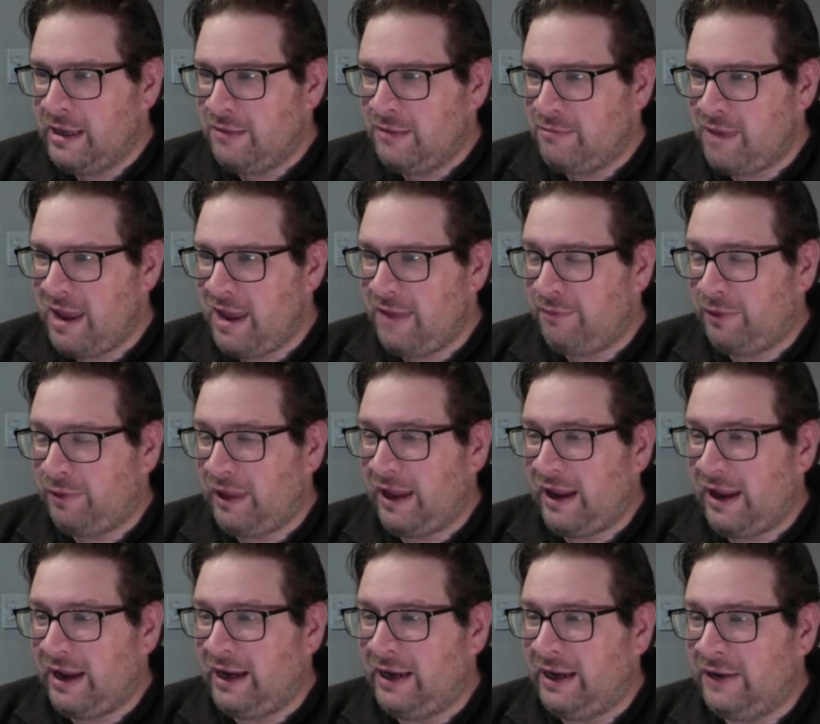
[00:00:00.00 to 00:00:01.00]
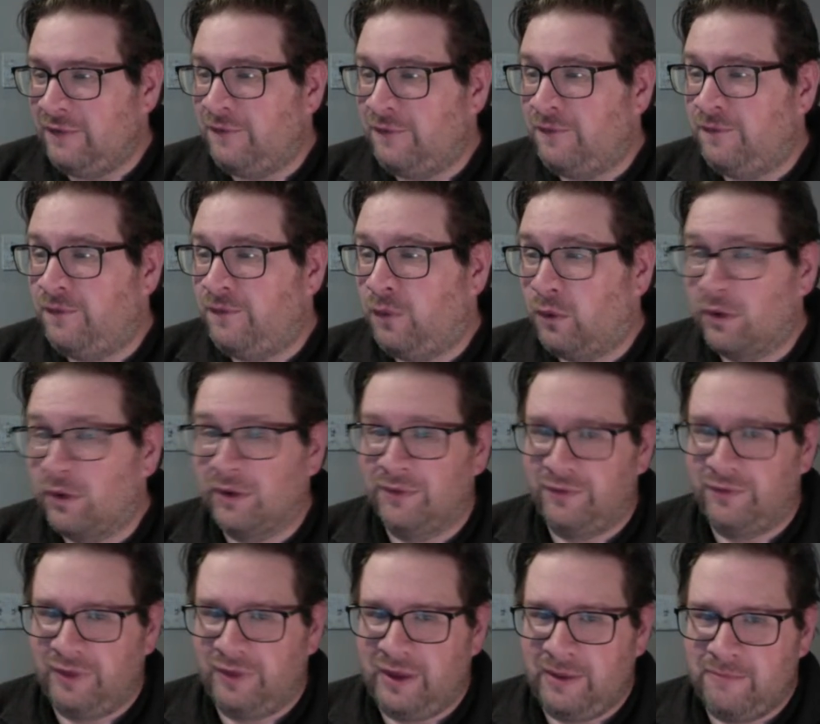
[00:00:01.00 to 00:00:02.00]
may play in 4
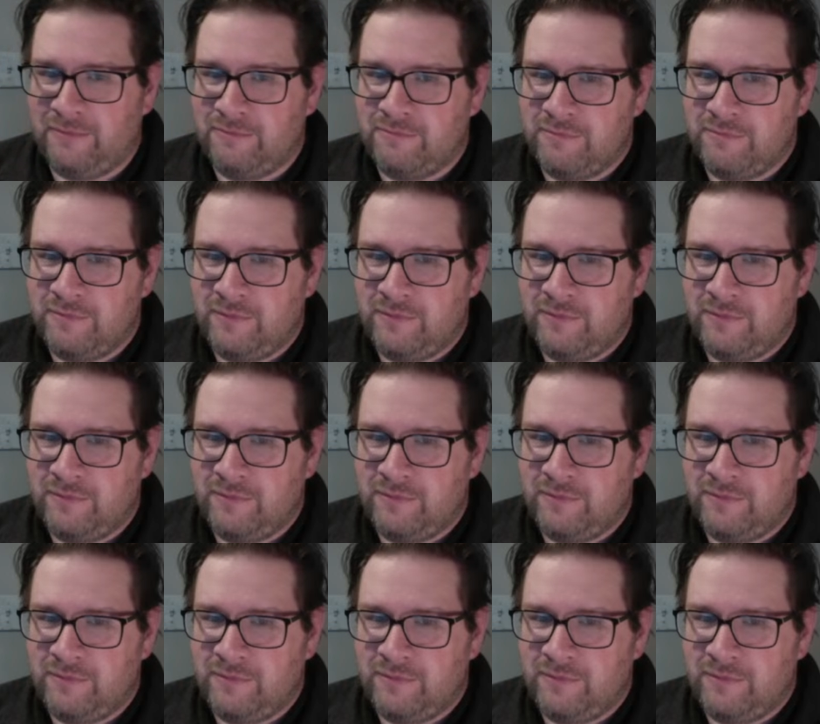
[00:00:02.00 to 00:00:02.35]
of them.